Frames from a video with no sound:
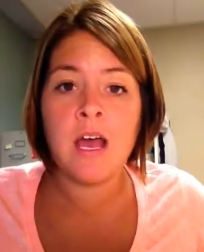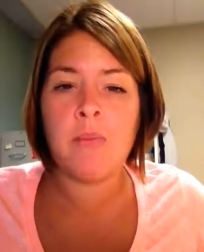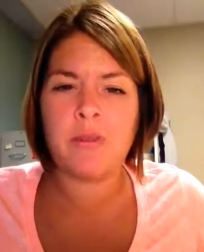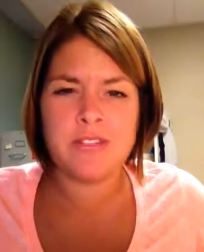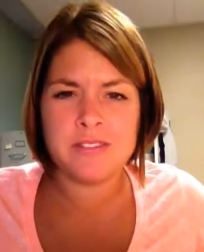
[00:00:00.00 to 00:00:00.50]

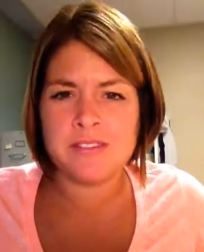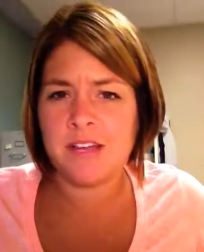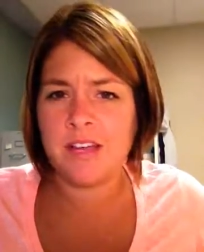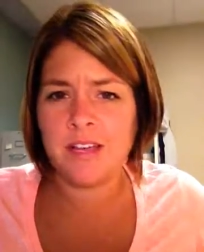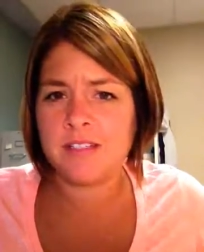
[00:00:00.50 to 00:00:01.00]
Please, let's
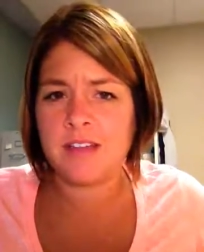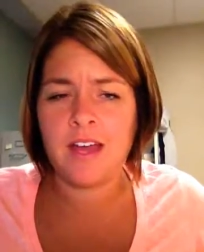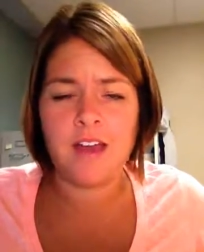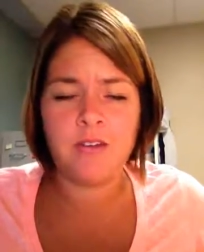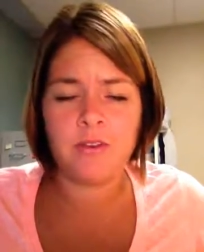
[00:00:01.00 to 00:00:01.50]
not get to that.
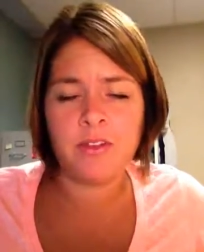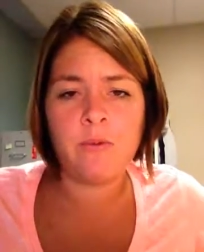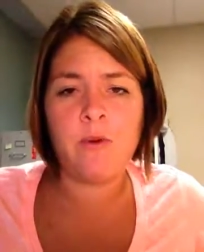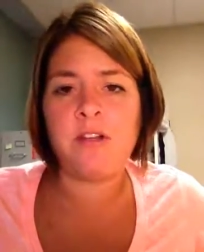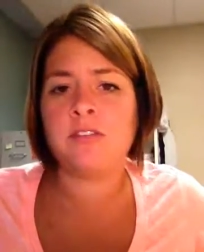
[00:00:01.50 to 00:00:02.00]
I don't really
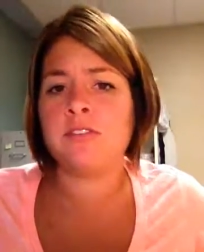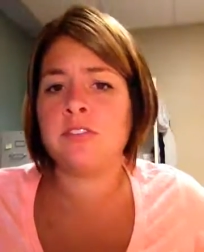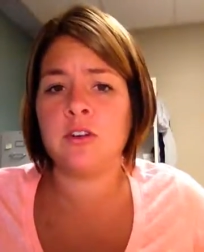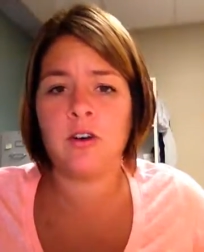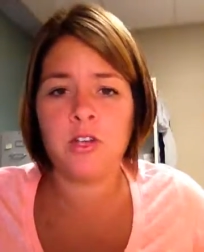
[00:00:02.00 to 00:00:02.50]
want
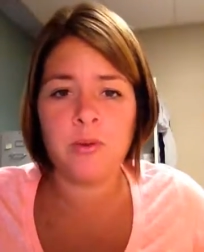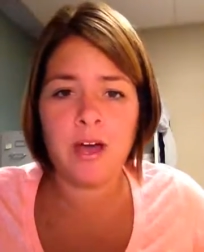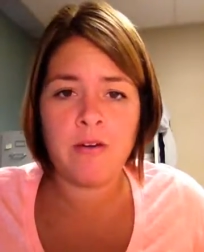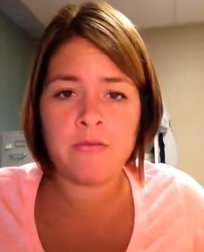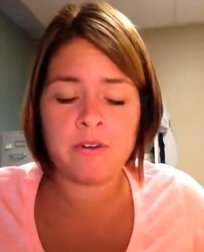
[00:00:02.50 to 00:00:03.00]
to call you
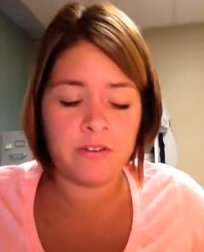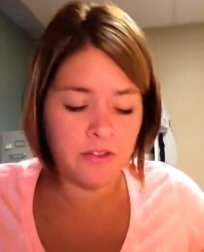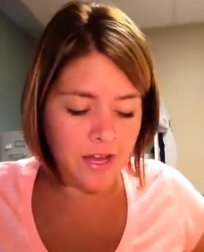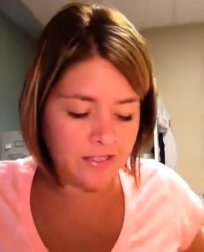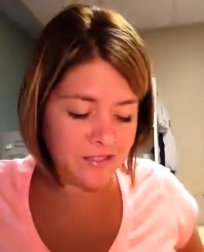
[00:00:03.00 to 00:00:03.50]
out in front of the
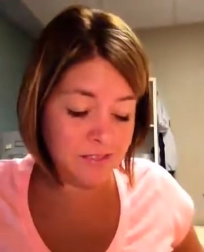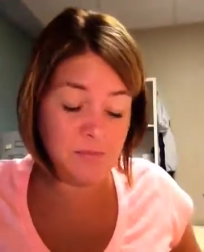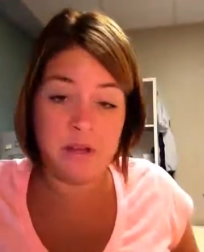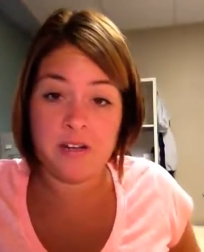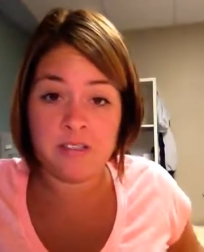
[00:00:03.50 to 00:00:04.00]
class. That's
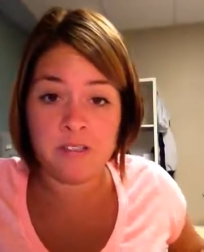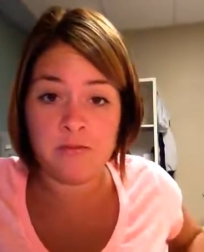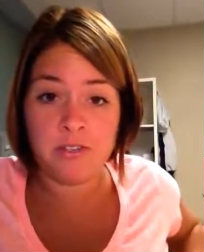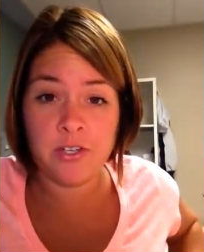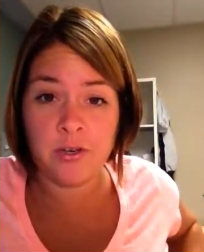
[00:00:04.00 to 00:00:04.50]
embarrassing
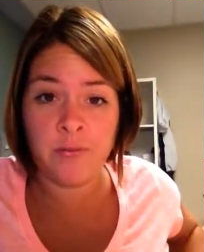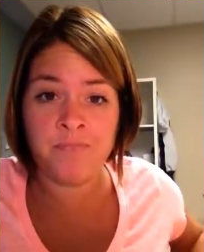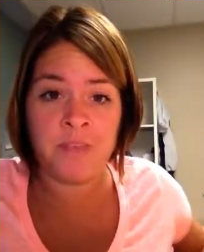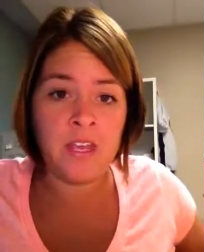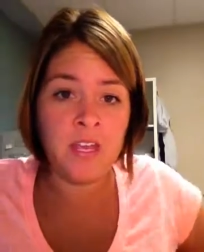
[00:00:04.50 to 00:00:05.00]
for you.
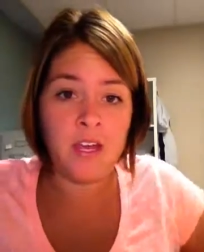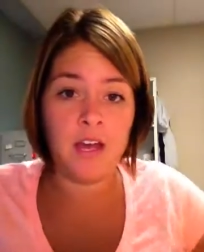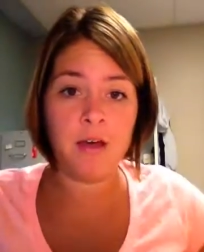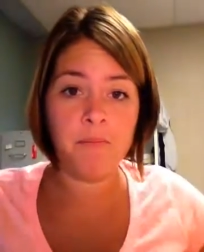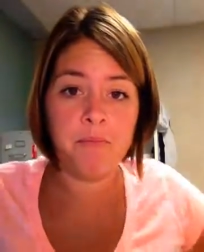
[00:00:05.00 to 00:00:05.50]

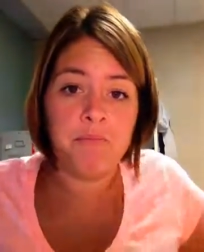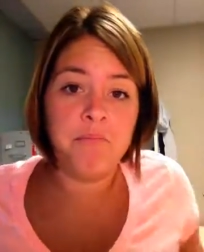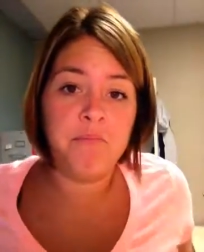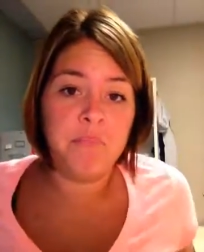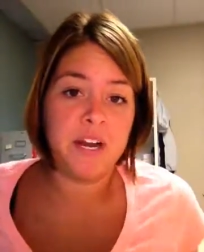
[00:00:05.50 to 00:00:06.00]

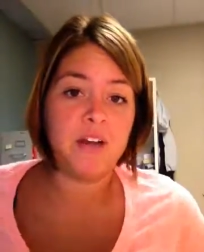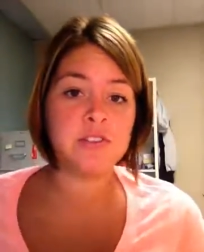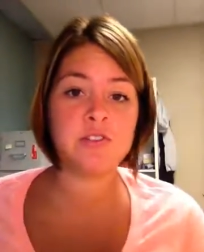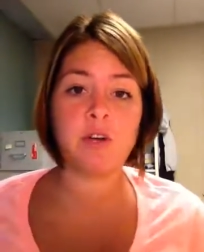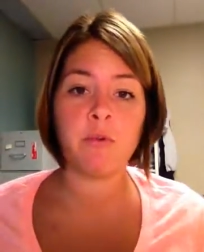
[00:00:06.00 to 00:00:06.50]
But I
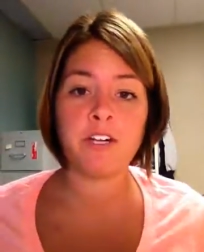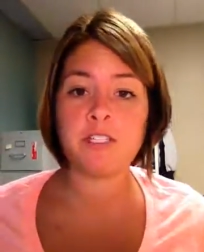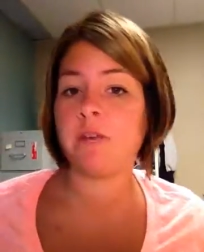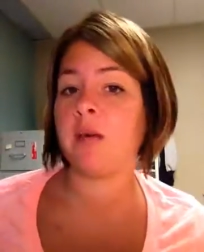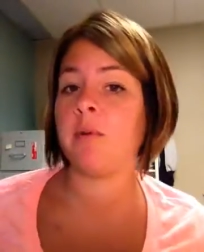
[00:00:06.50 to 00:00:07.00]
also don't want it
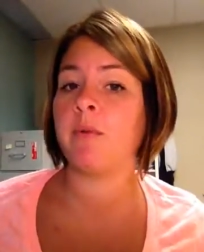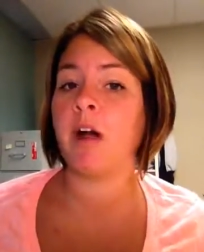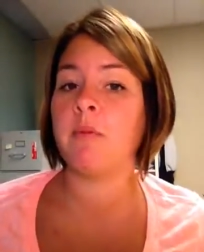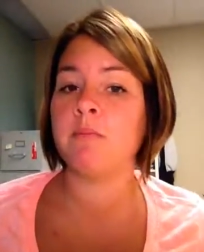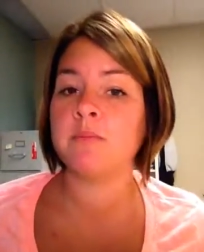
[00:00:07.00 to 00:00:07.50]
to become a
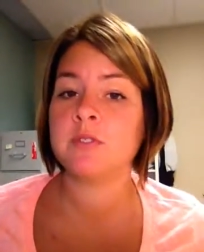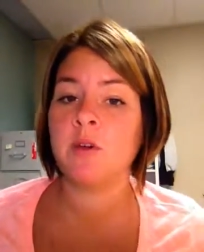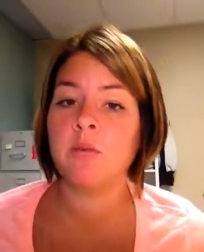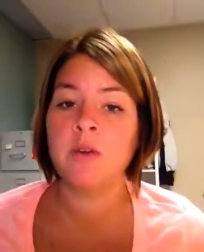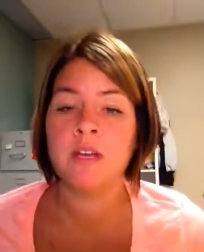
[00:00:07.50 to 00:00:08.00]
problem.
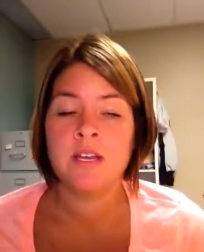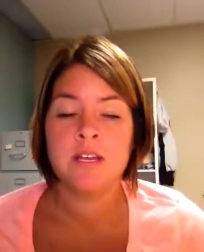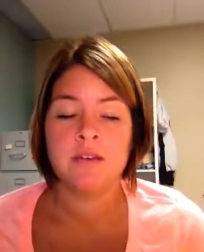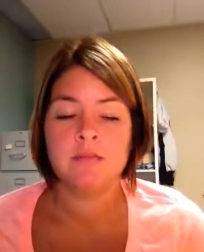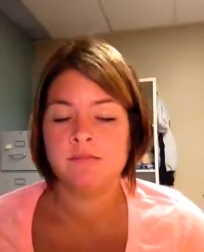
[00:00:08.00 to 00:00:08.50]
So
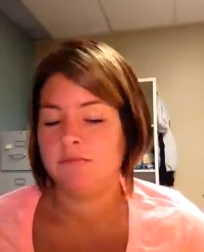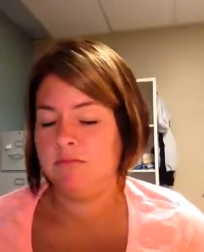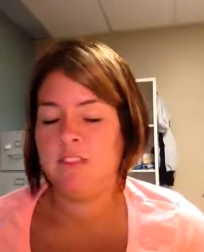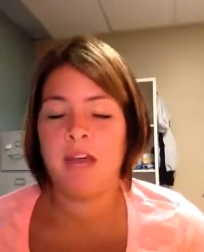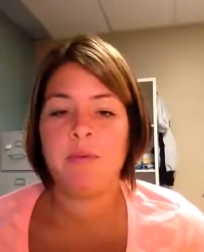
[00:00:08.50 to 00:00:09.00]

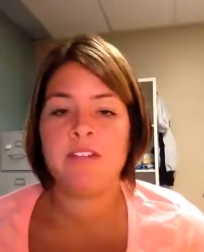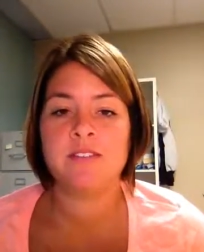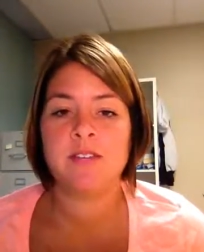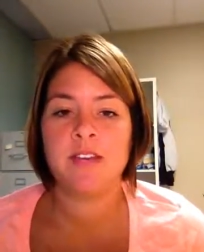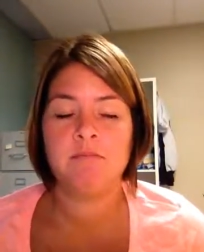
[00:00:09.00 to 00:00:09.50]
that being
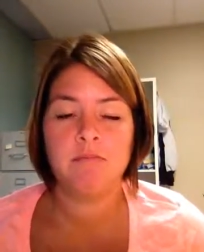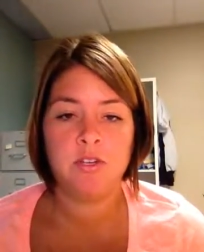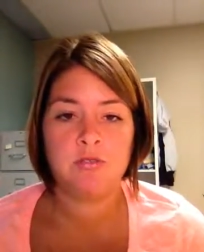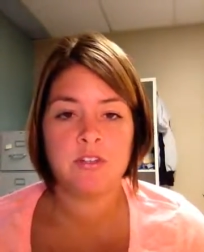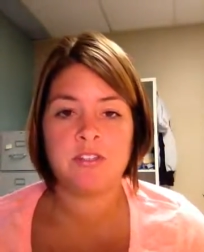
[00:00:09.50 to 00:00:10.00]
said,
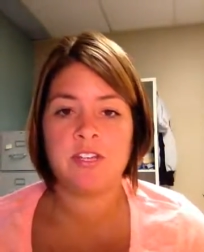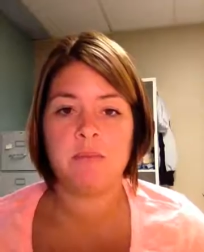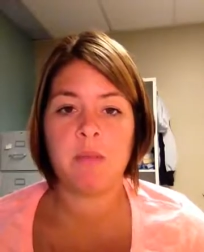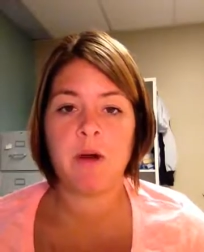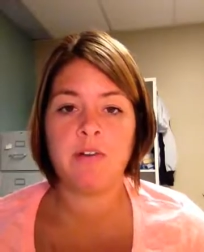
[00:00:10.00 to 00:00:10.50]
you understand
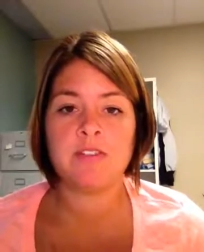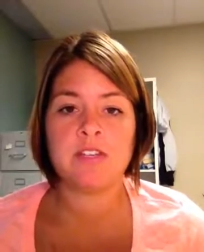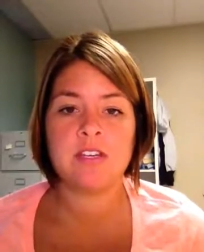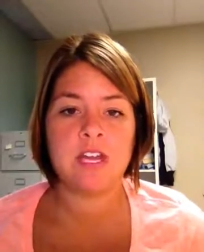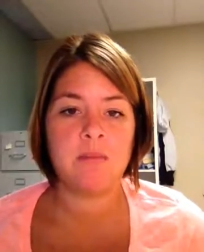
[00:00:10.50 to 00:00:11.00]
my
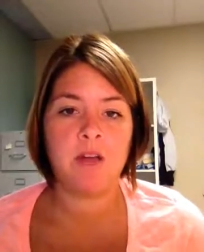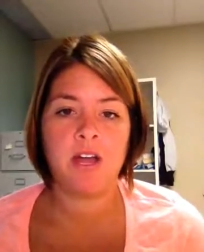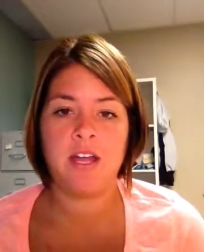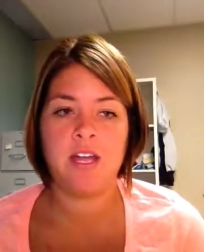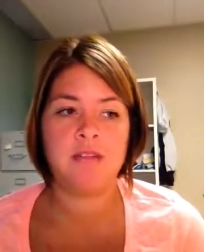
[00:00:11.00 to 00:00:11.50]
policy and
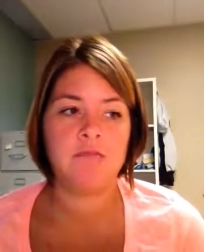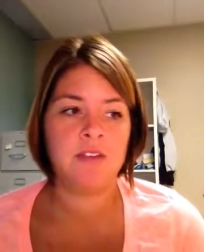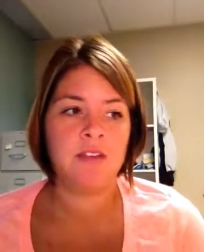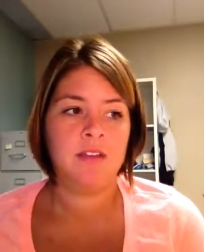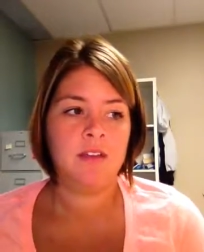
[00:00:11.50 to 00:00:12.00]
my
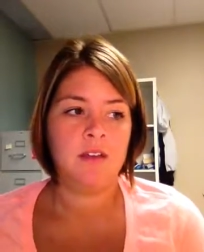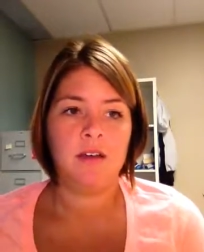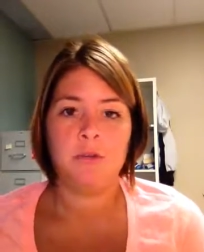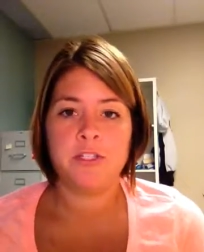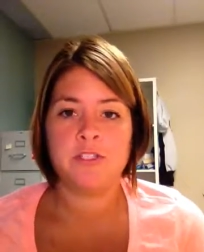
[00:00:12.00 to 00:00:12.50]

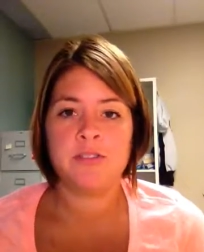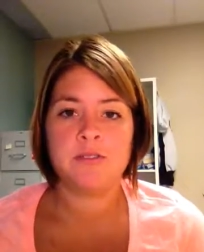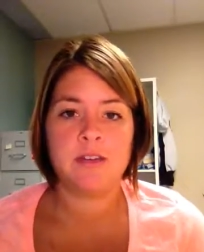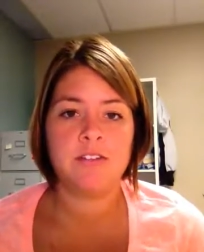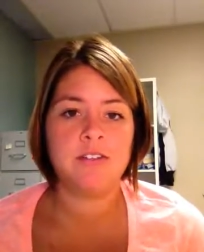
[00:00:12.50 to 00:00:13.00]
wishes,
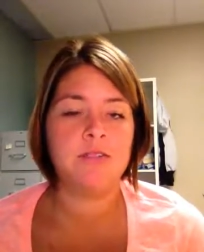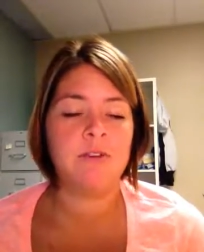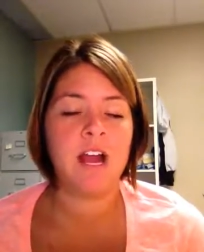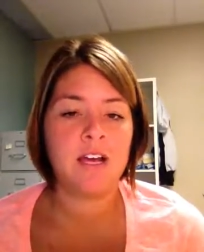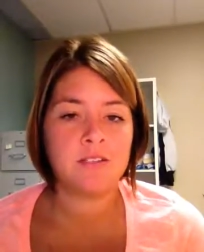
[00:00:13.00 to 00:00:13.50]
so I just
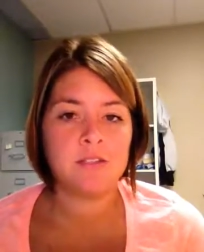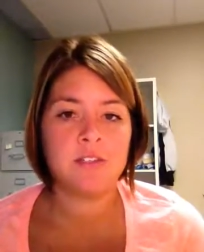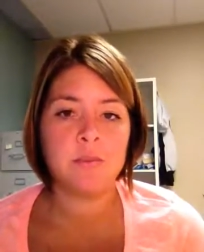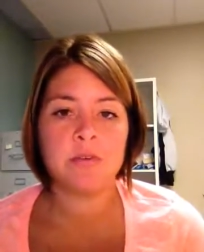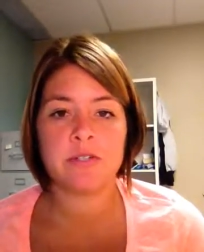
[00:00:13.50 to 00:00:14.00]
would ask you
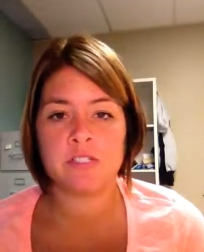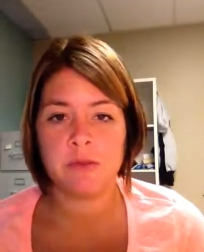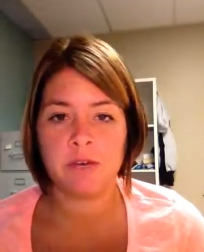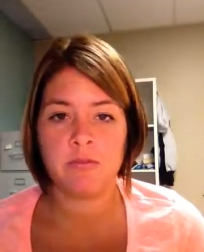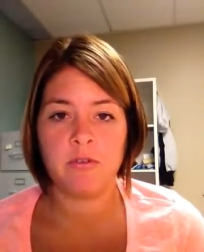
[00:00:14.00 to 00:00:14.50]
to be
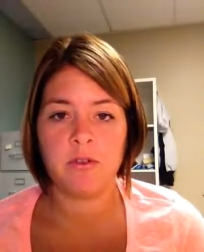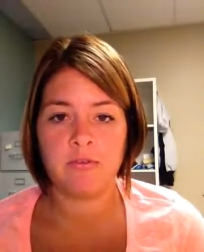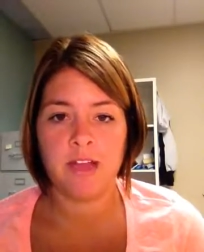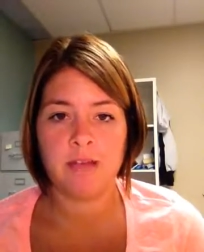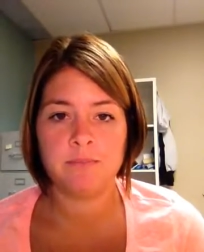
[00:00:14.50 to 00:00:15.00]
respectful of
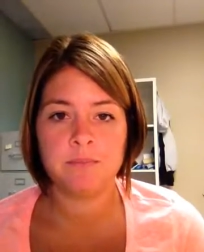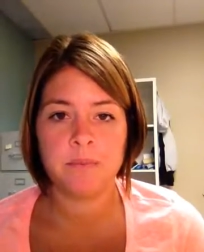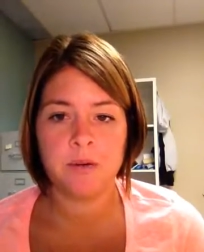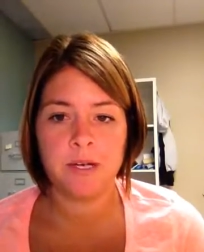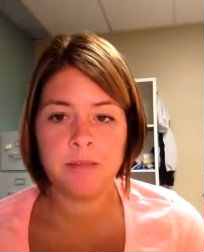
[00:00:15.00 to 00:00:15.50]
that,
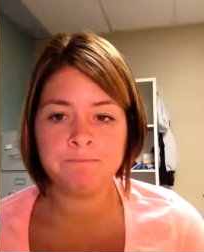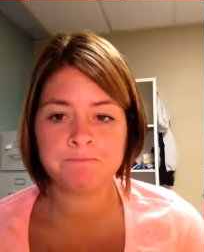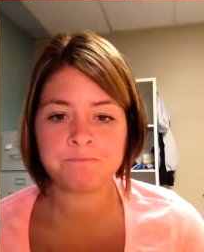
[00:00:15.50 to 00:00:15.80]
okay?